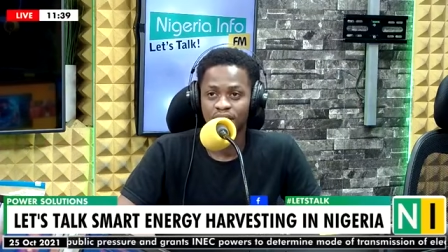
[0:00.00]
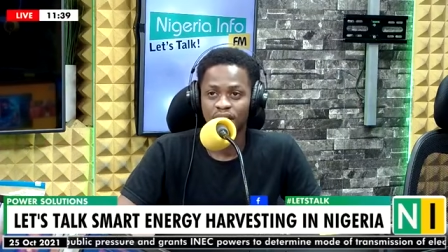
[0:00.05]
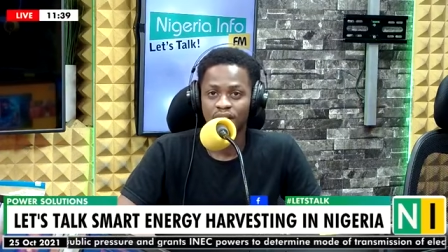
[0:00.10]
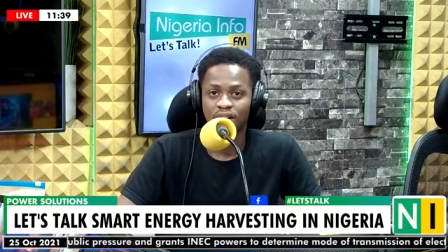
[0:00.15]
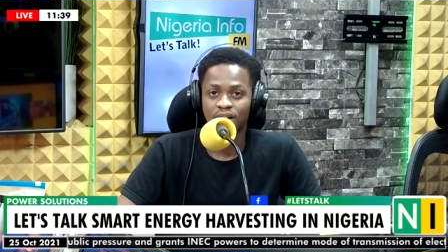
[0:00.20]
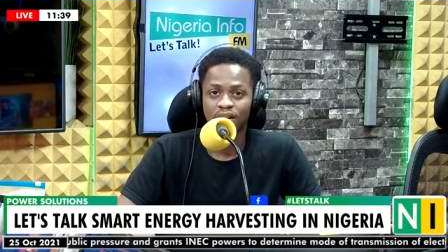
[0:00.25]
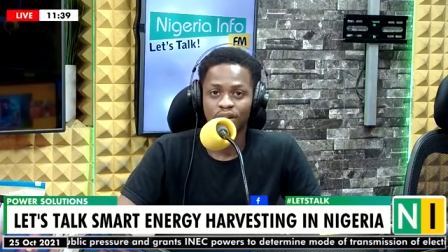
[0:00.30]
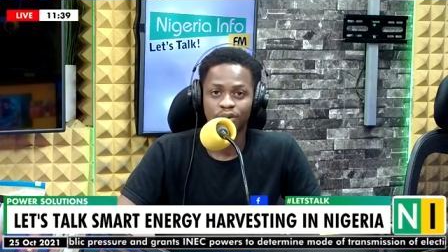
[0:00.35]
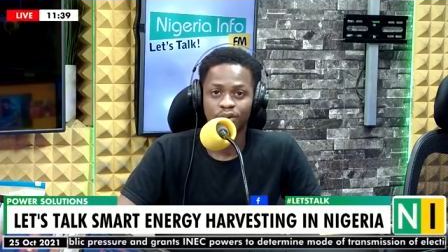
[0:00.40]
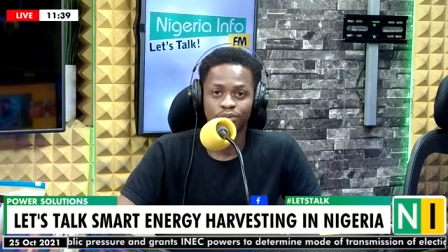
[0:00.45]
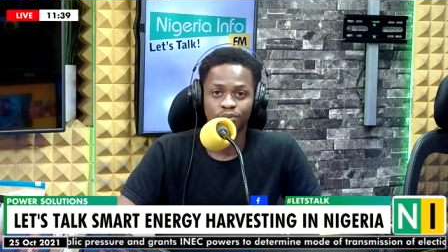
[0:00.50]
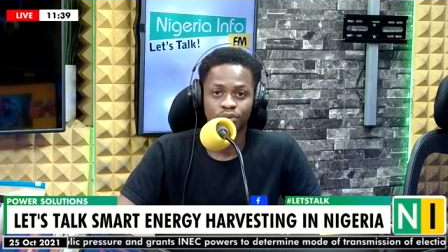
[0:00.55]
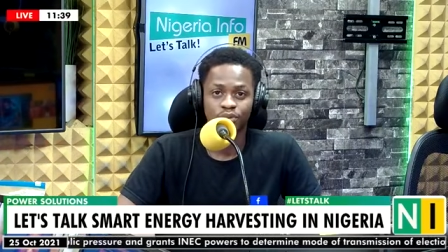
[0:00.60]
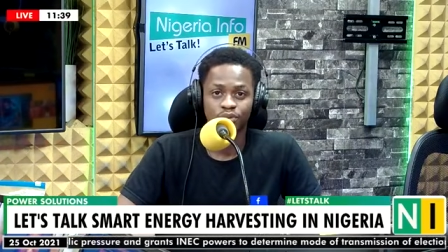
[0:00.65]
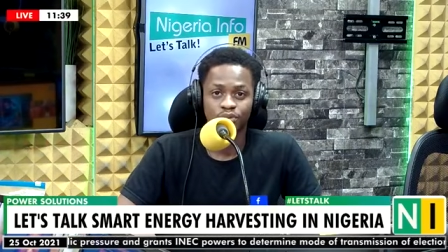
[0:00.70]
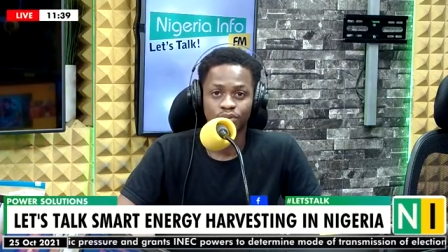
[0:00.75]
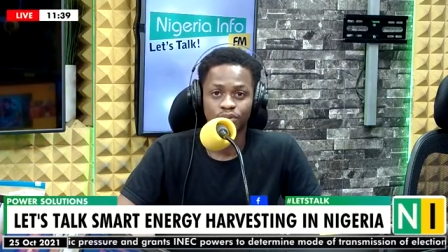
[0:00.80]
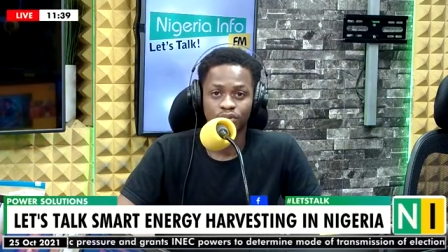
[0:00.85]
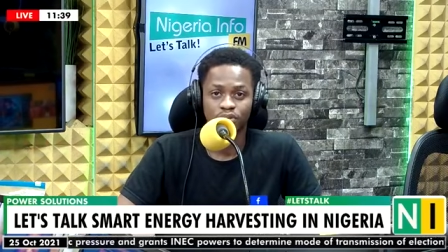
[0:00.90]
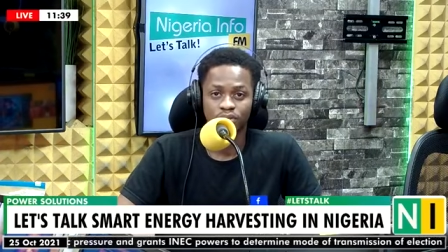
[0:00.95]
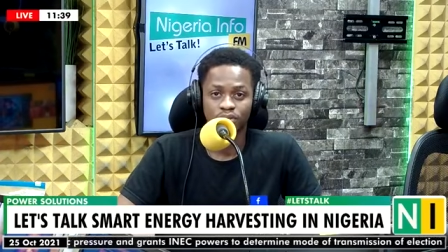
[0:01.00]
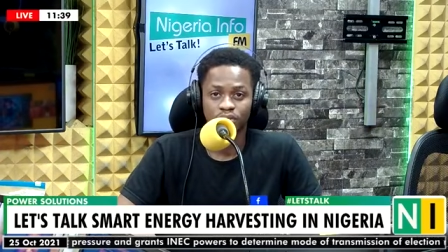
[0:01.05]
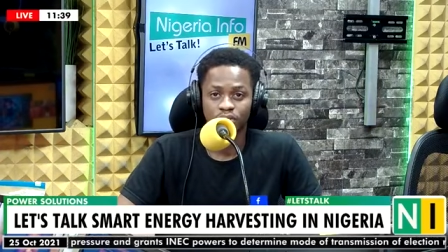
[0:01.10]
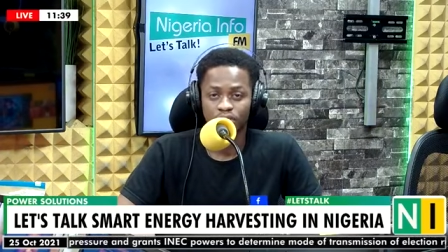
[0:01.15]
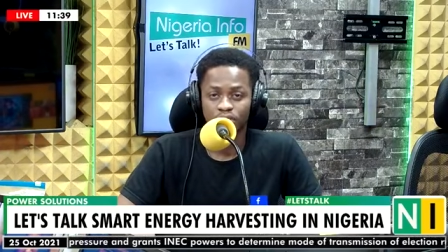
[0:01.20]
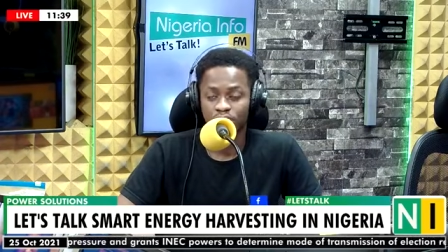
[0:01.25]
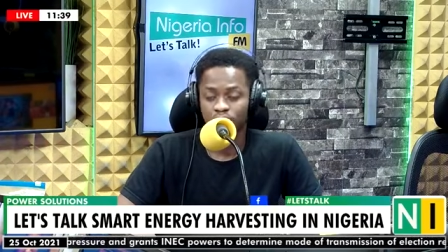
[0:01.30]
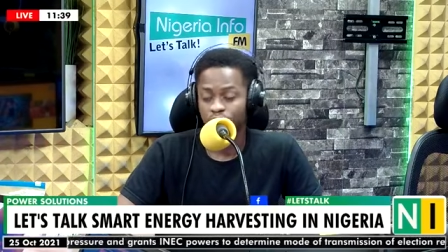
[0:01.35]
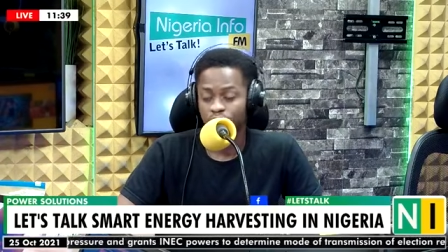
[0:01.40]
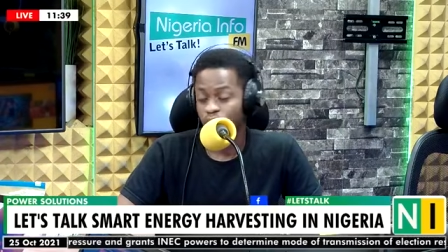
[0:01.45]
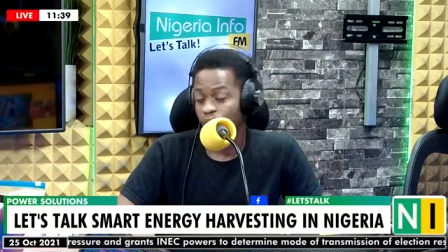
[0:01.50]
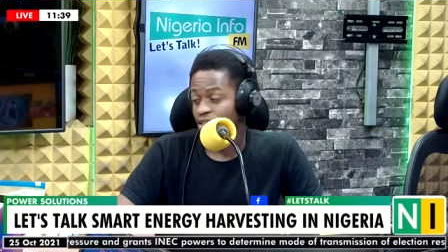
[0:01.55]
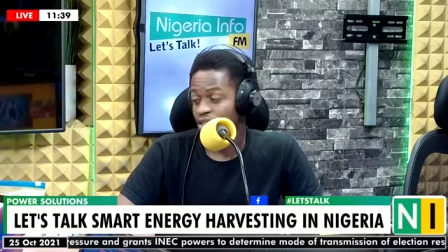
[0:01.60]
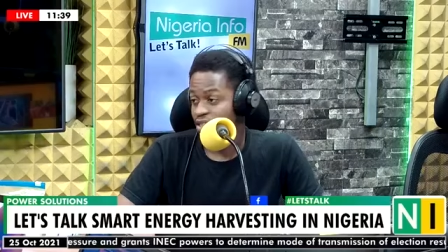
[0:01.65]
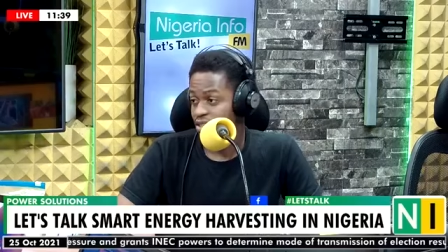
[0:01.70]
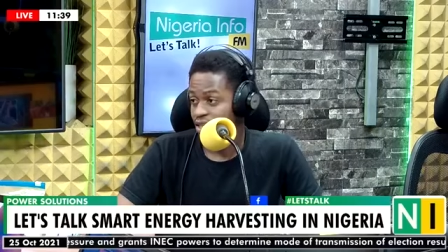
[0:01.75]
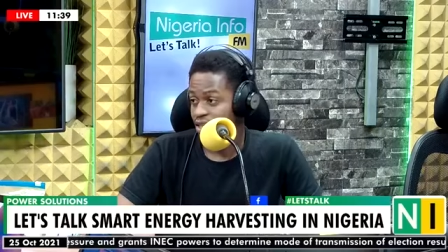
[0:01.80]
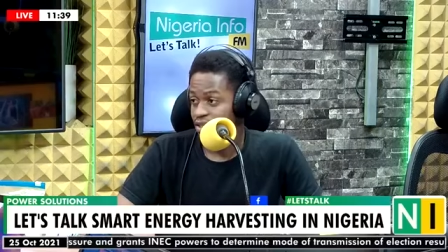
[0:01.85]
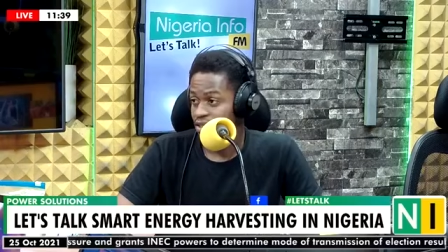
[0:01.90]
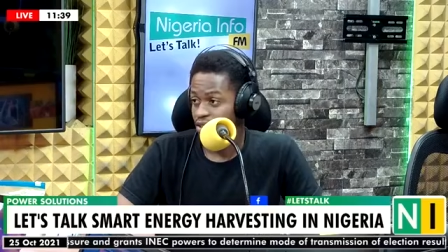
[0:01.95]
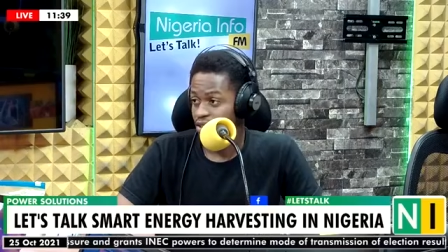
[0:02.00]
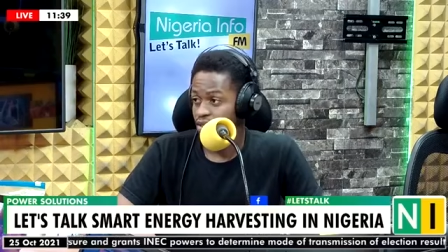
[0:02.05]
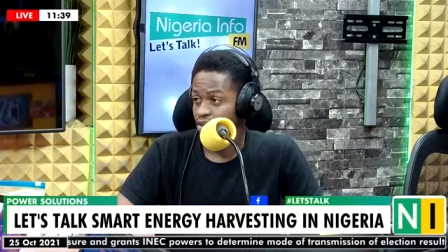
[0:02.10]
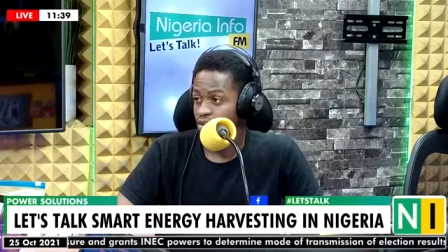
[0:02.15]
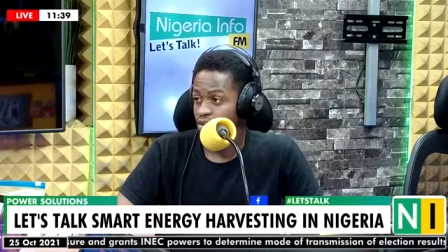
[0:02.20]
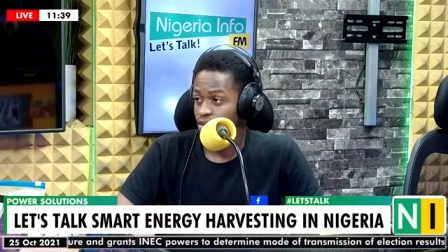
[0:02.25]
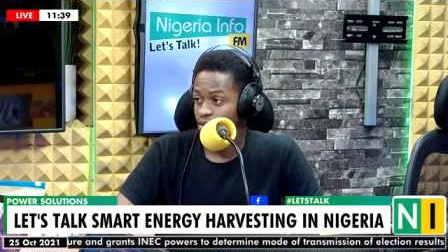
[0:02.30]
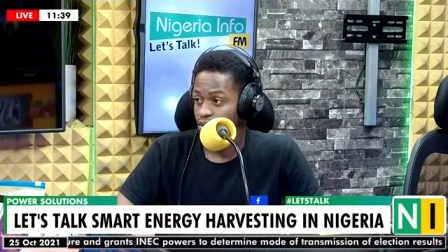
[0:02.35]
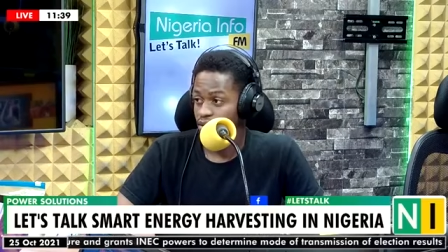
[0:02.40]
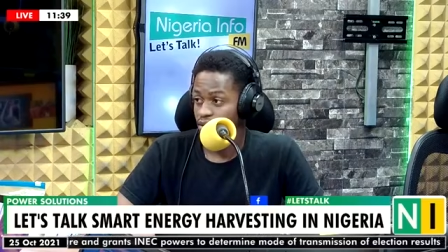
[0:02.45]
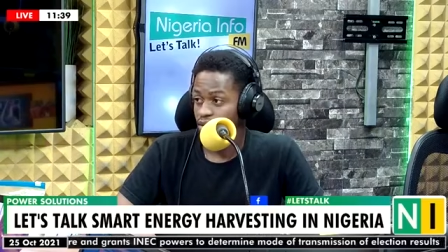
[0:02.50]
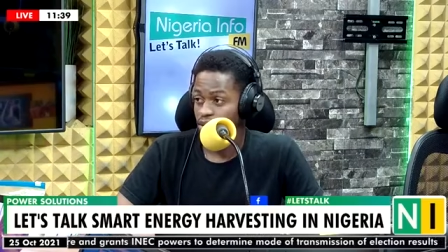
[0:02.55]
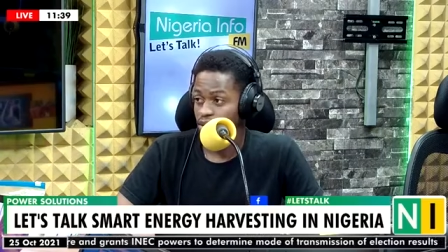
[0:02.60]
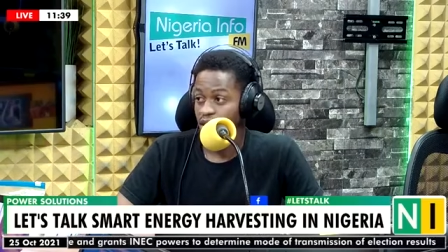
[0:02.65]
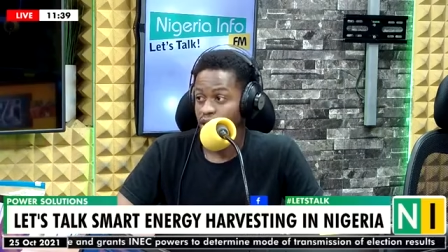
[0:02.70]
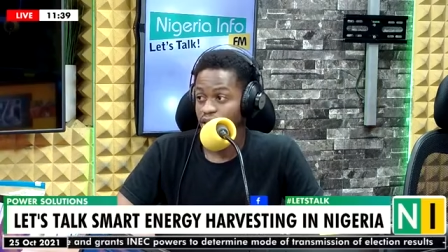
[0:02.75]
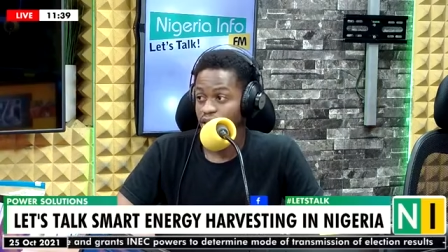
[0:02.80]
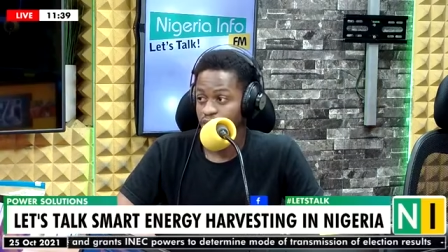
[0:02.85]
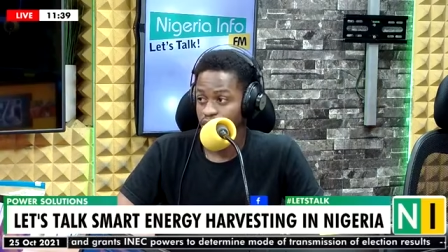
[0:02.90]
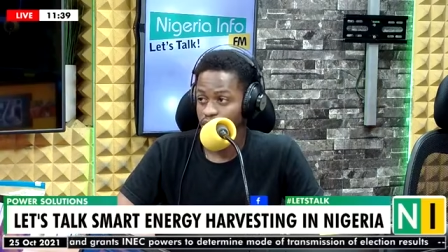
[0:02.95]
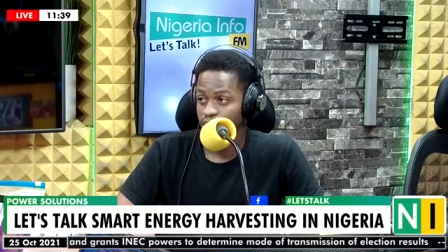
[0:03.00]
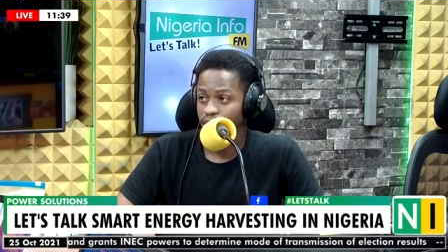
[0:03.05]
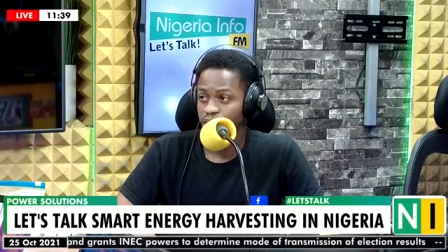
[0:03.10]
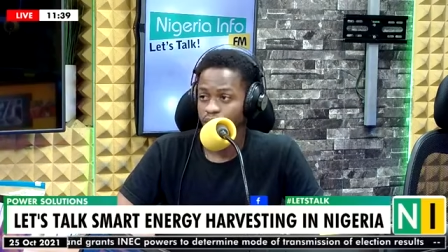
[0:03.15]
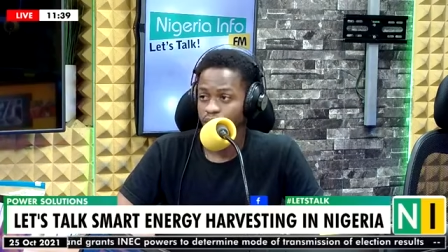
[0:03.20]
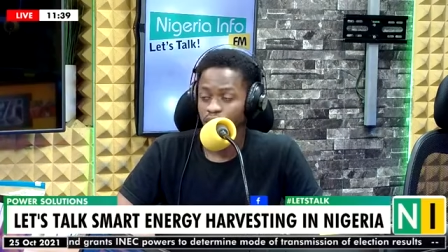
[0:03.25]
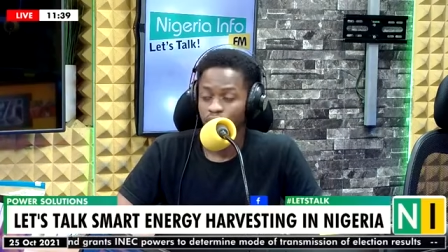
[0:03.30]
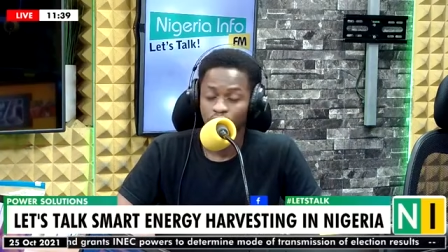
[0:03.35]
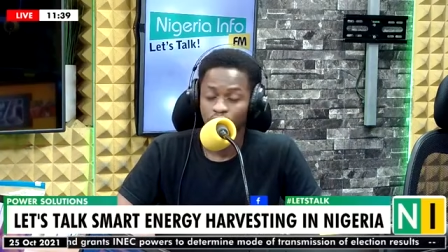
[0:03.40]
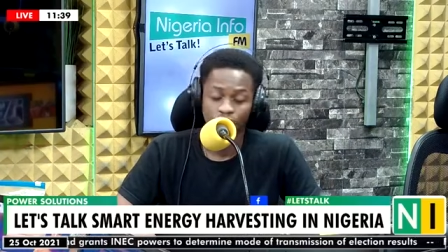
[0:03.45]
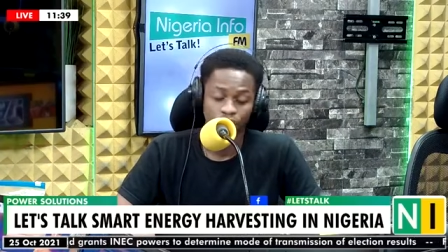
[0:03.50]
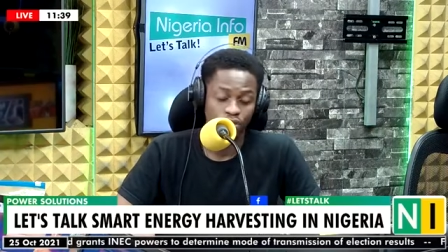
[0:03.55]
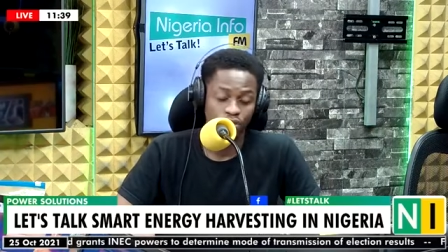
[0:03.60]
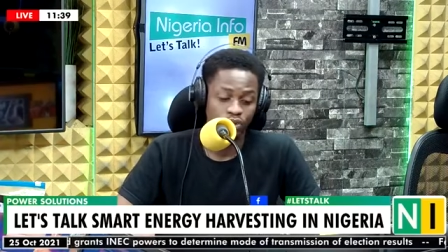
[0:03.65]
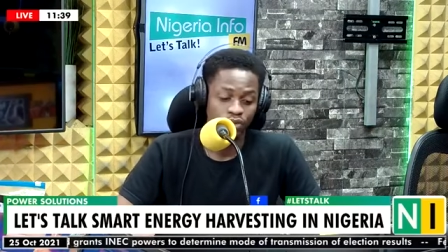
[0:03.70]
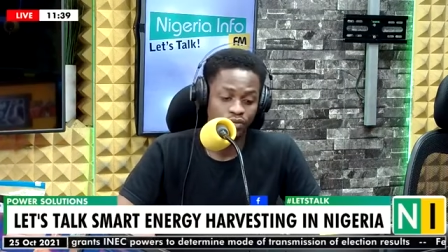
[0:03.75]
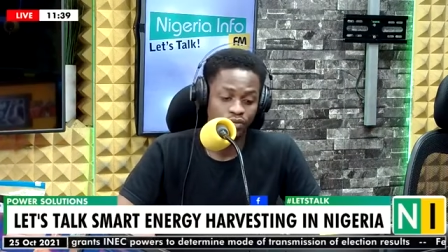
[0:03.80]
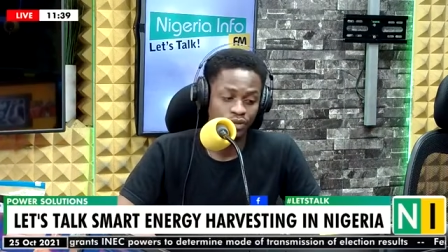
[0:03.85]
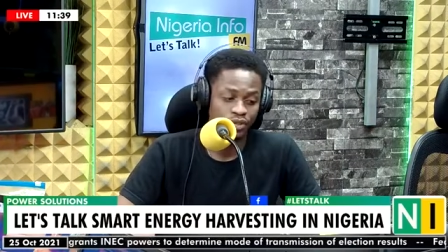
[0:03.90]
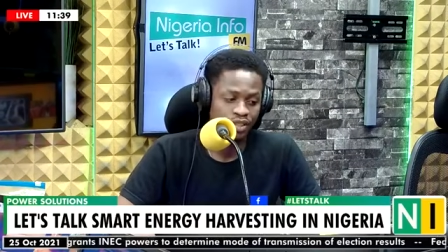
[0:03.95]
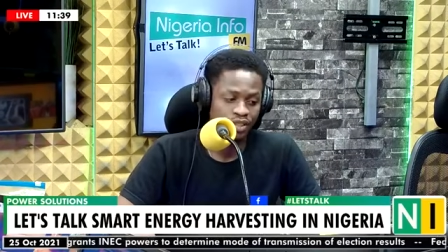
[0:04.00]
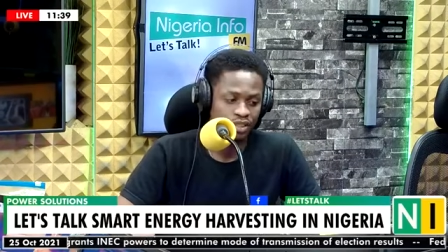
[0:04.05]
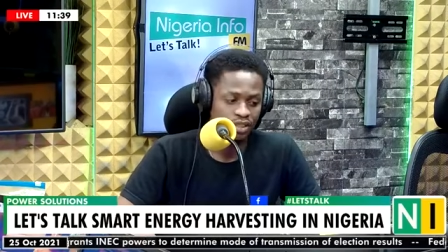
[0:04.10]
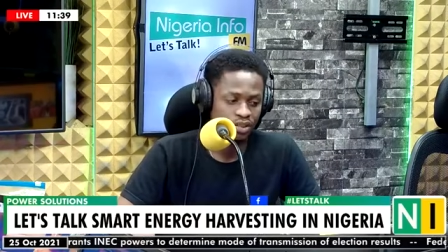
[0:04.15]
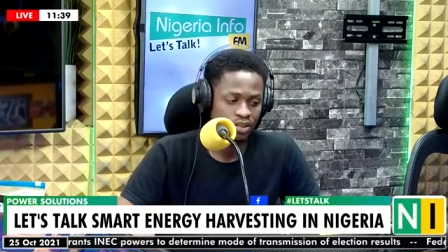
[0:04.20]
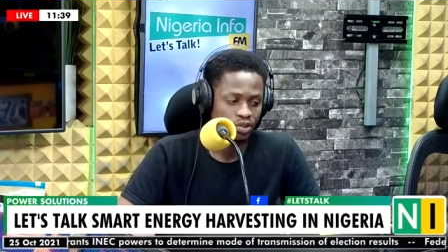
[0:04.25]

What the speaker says: 2019 challenge in the university.